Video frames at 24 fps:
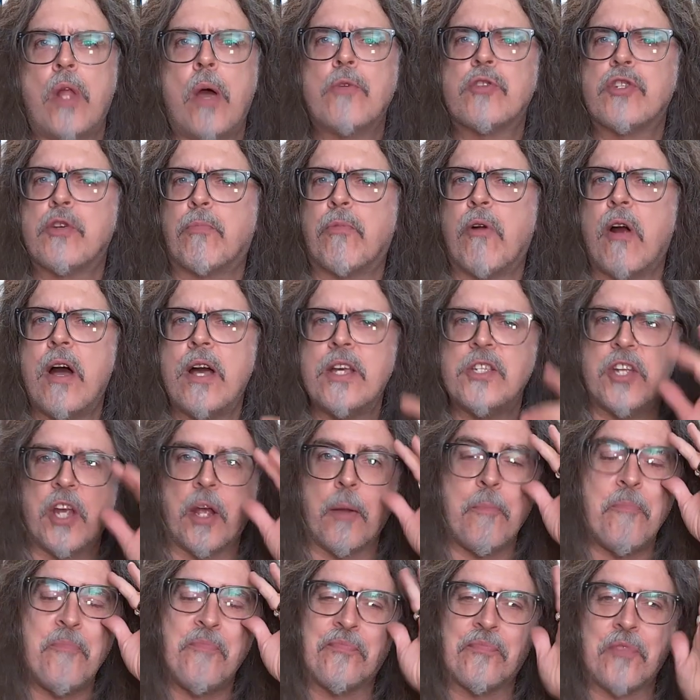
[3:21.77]
surprising.
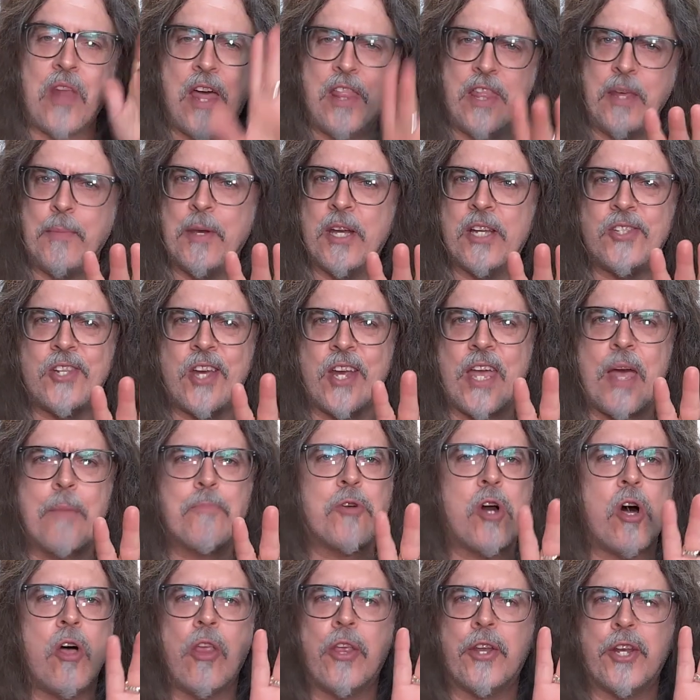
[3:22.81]
I think because I kept
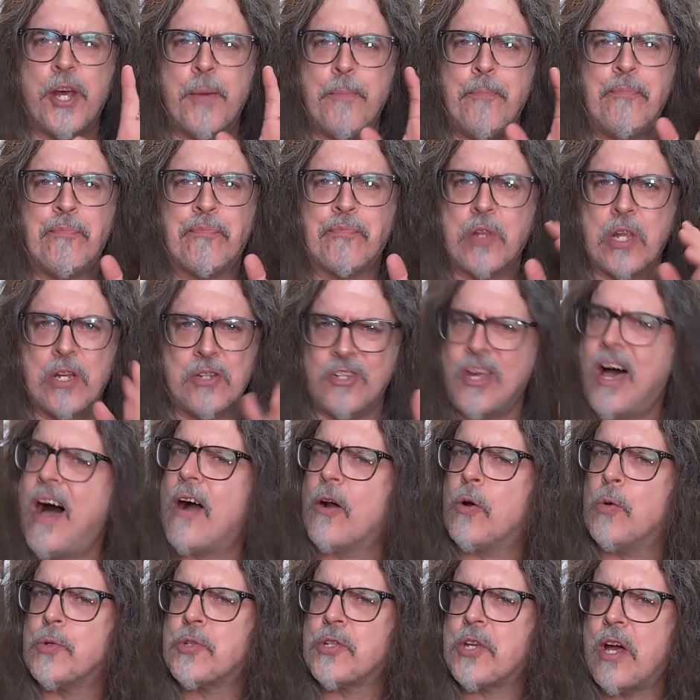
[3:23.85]
calling it
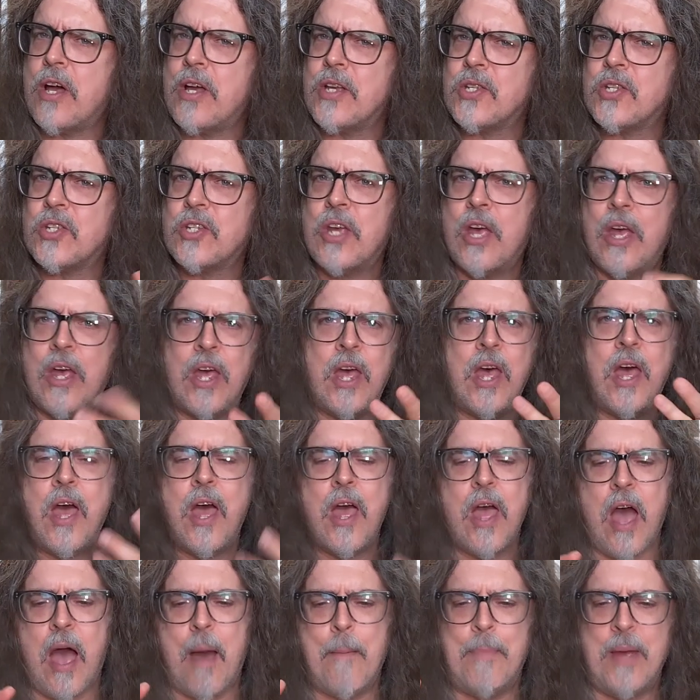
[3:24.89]
taco sauce,
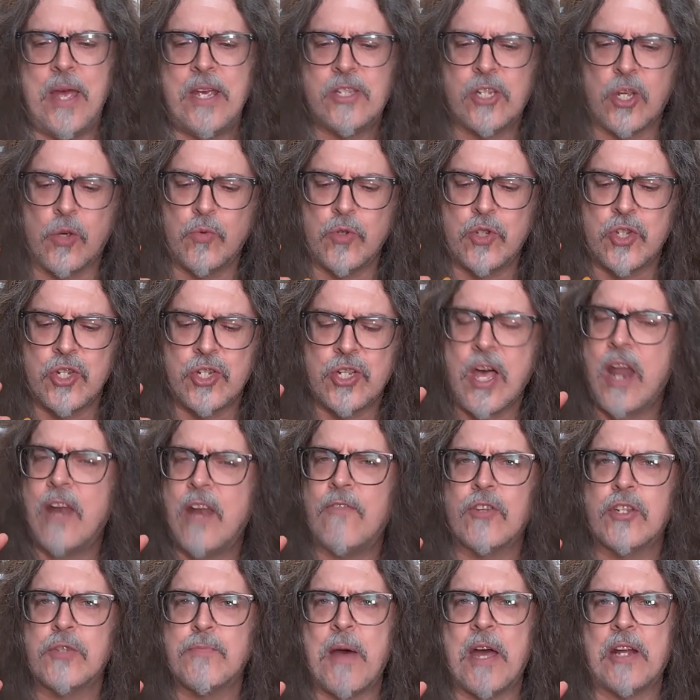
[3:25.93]
I basically was just kind of
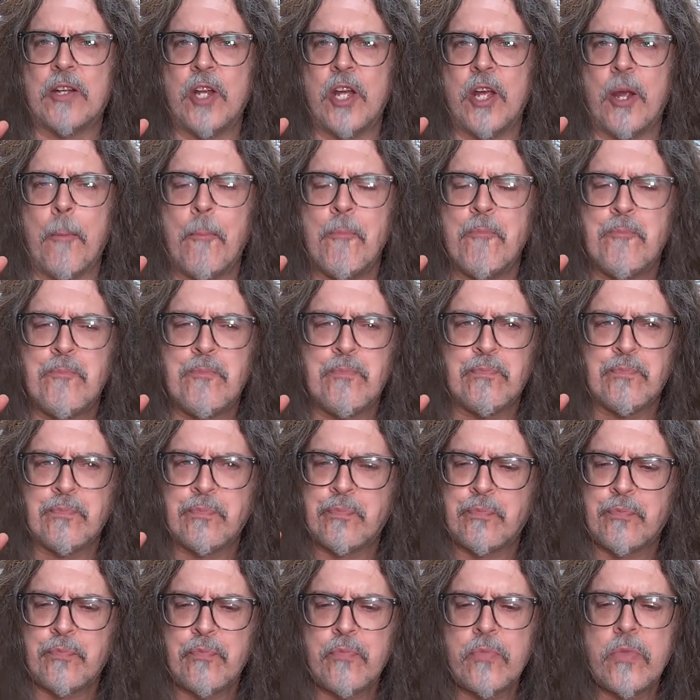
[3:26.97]
expecting
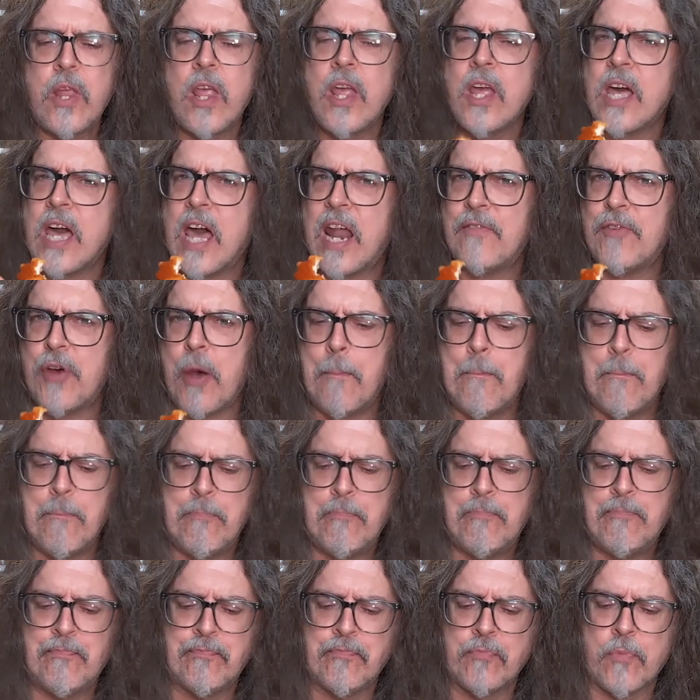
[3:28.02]
kind of a
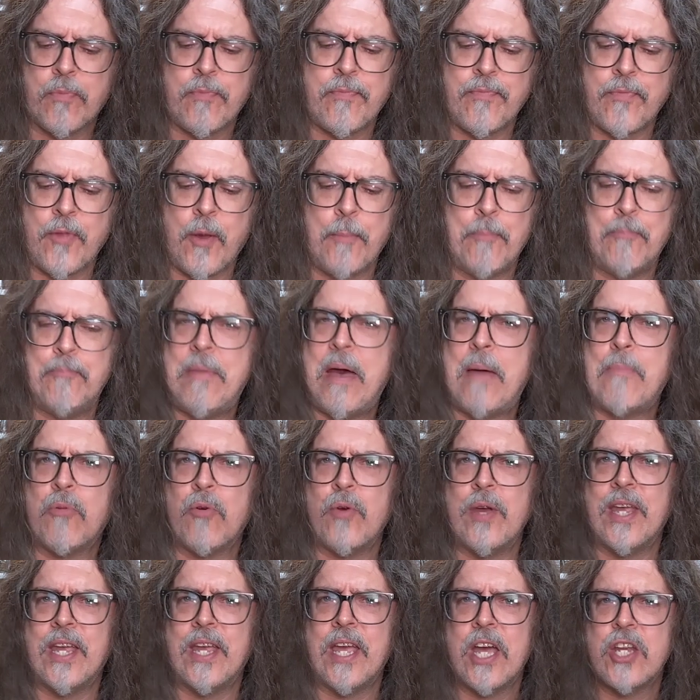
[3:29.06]

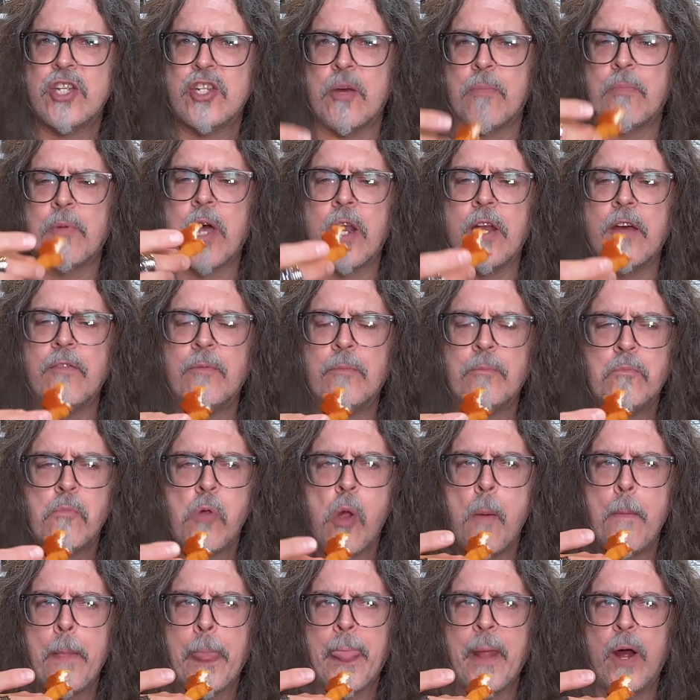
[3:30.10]
peppery ketchup kind of.
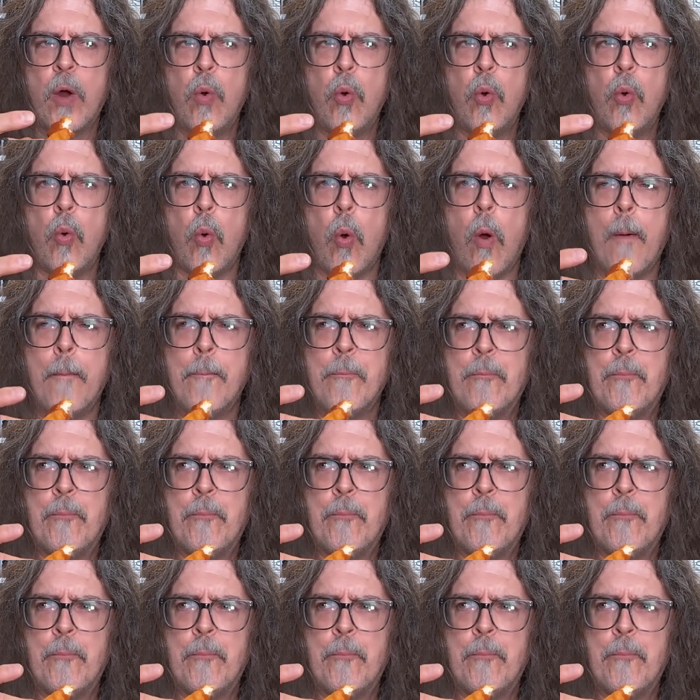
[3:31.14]
Ooh.